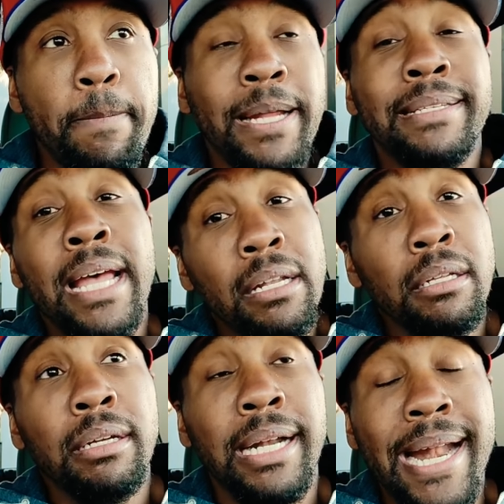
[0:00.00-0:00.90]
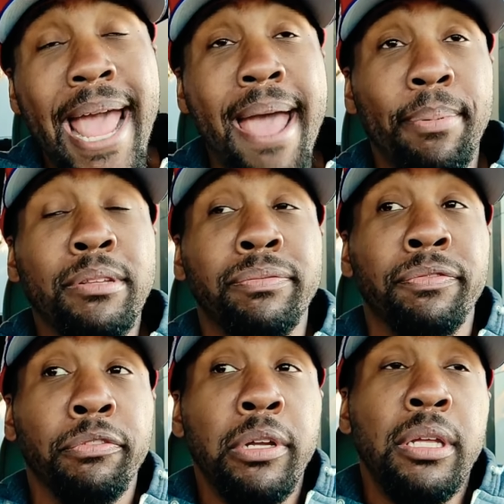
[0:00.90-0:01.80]
downloaded an app.
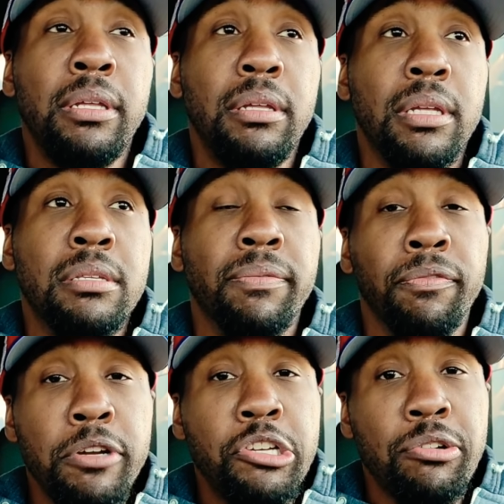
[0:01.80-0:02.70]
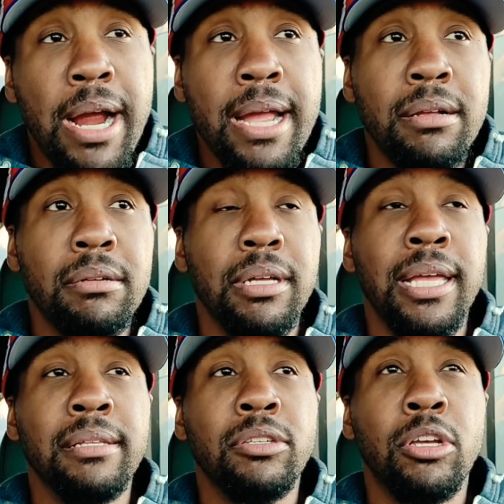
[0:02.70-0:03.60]
It's free. It's a free trial.
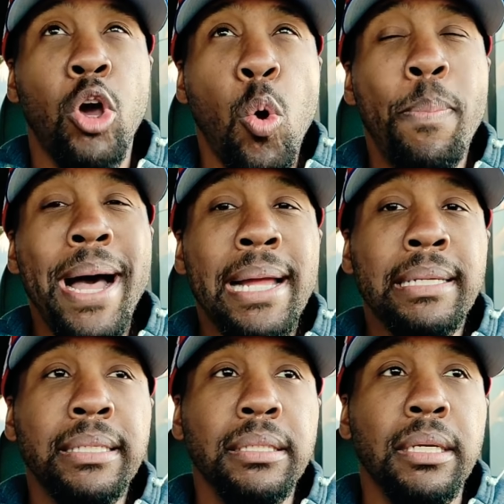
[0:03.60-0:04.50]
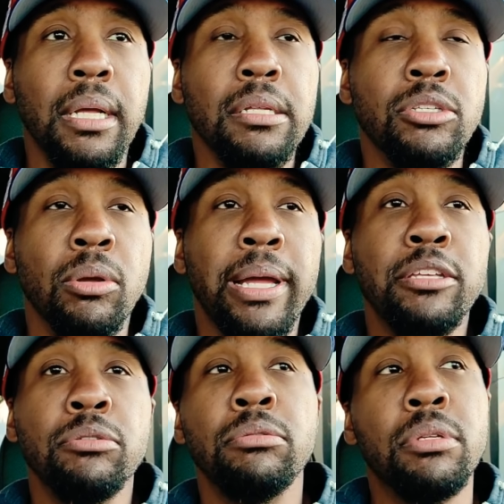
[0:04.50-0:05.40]
It's CoPilot. So I
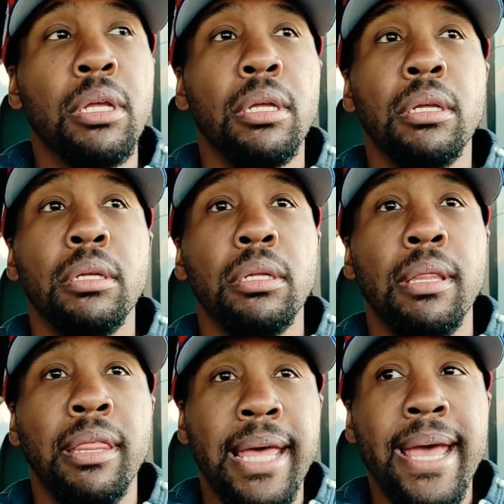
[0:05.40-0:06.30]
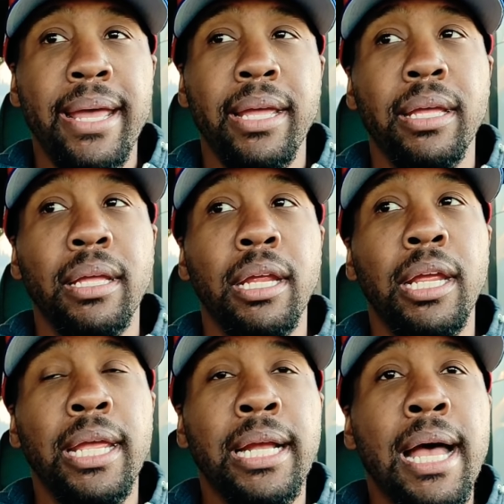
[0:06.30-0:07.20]
use that
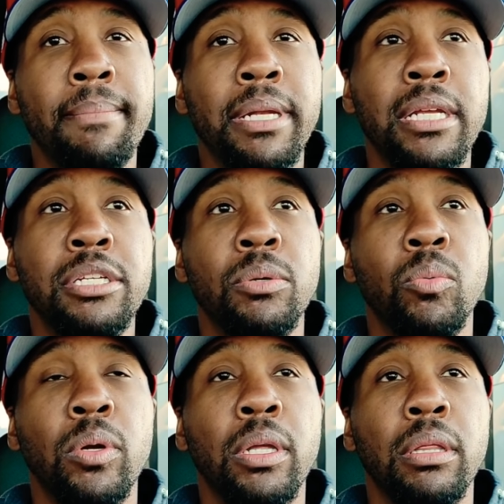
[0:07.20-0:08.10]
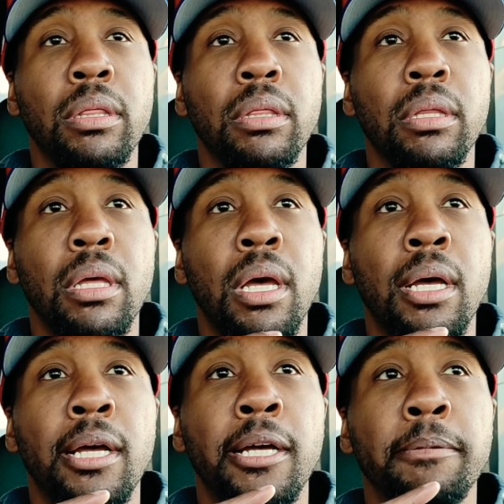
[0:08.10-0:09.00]
in combination with
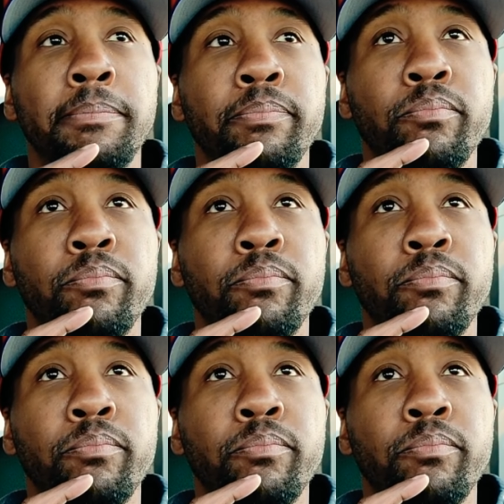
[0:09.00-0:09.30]
I